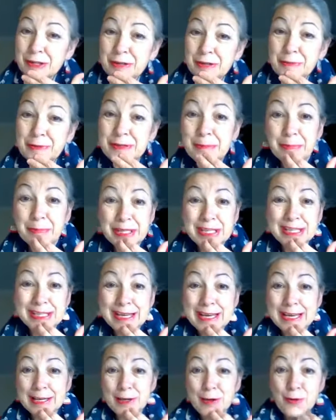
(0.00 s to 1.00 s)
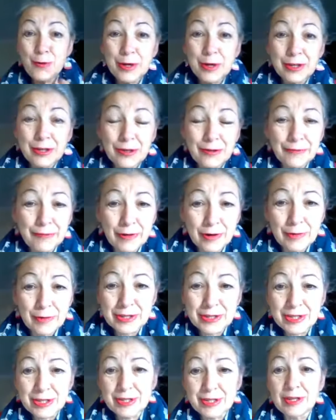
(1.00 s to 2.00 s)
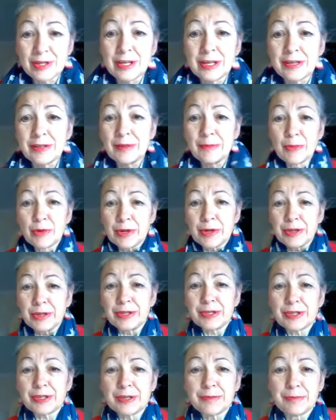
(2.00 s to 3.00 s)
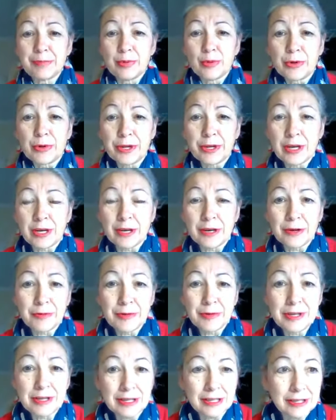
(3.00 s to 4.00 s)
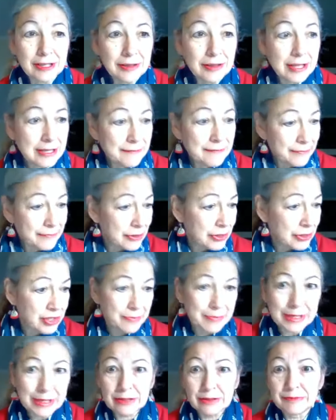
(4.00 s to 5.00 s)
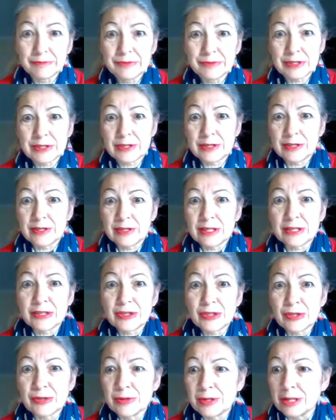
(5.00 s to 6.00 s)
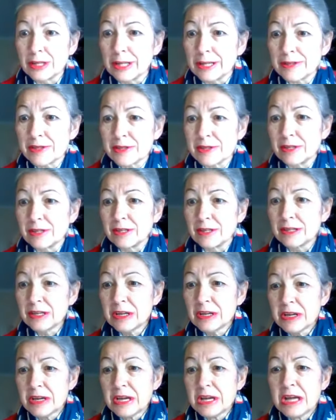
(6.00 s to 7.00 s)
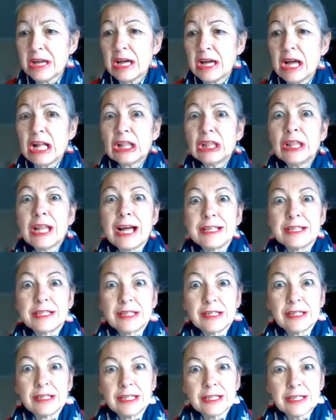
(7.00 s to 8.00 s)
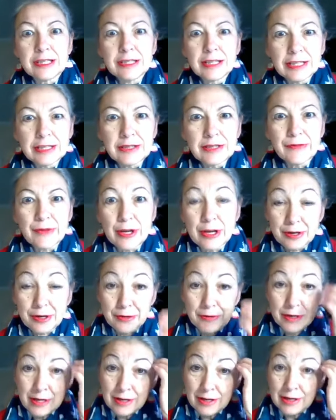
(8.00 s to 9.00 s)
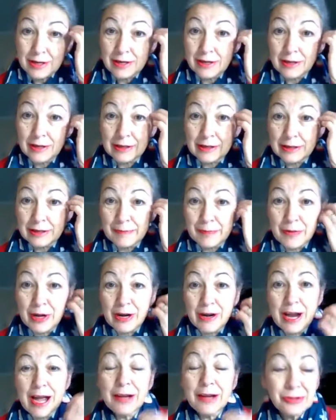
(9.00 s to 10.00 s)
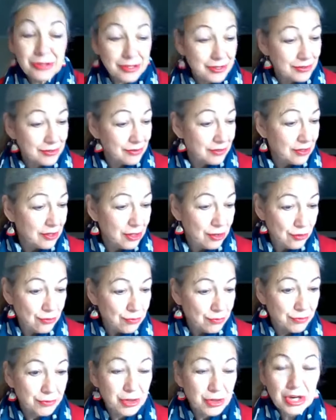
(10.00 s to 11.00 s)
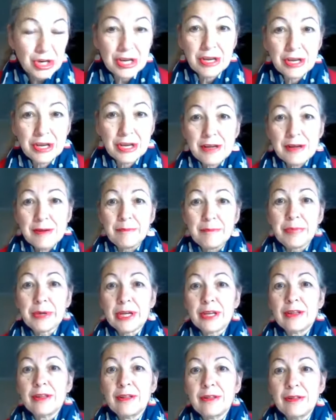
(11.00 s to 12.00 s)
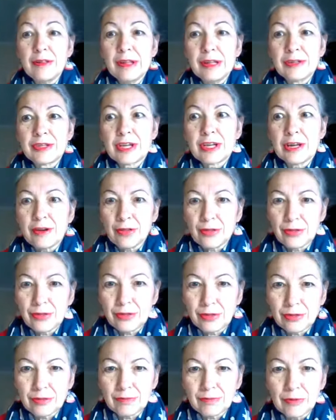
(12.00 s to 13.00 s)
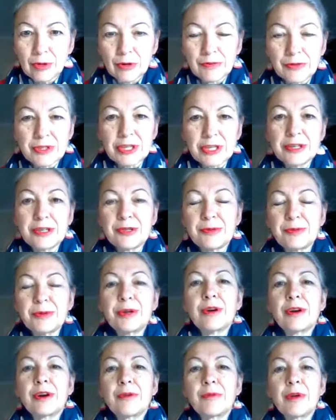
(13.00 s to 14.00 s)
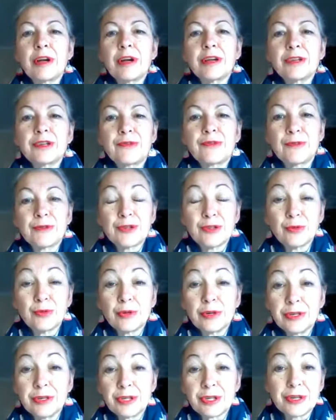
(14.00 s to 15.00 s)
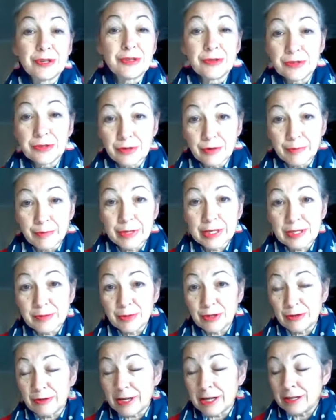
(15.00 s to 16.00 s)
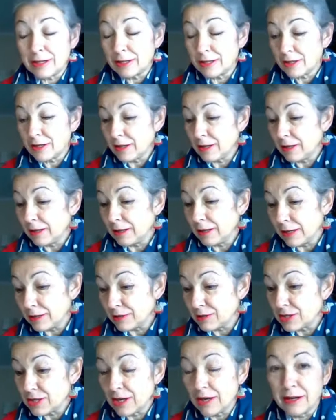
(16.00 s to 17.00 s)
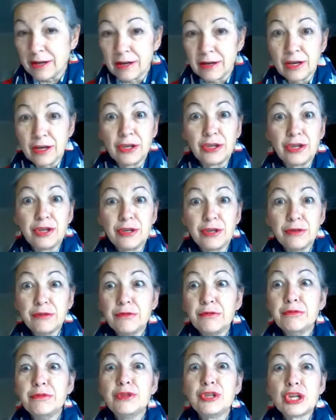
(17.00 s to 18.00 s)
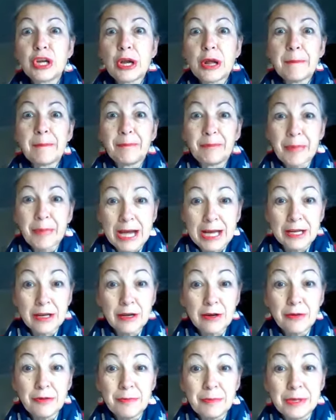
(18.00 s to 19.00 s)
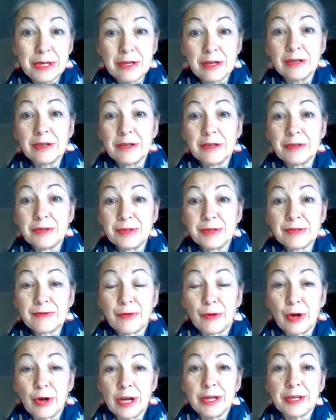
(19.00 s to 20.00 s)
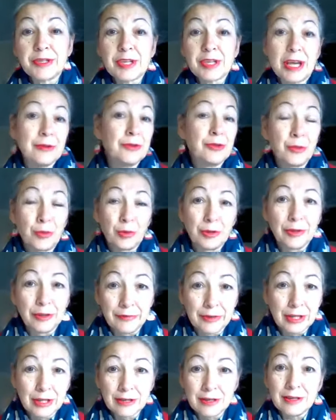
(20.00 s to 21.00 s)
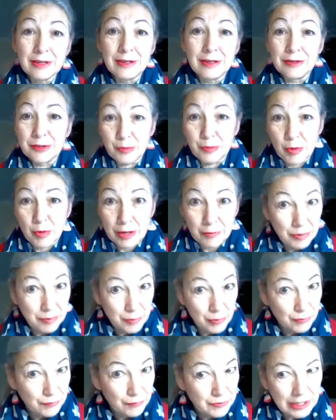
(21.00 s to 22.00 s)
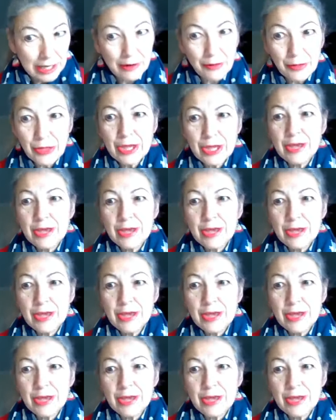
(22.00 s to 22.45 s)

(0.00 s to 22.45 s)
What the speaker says: was a busy day. Hugh went to the farm at 6 o'clock in the morning. They started pouring concrete, and they finished about 6:30 last night. Lots and lots and lots of concrete. Our house isn't huge, but it's got a oversized 3-car garage for storage because there's no basement, no attic, and a huge patio because for us, outdoor living is why we moved south.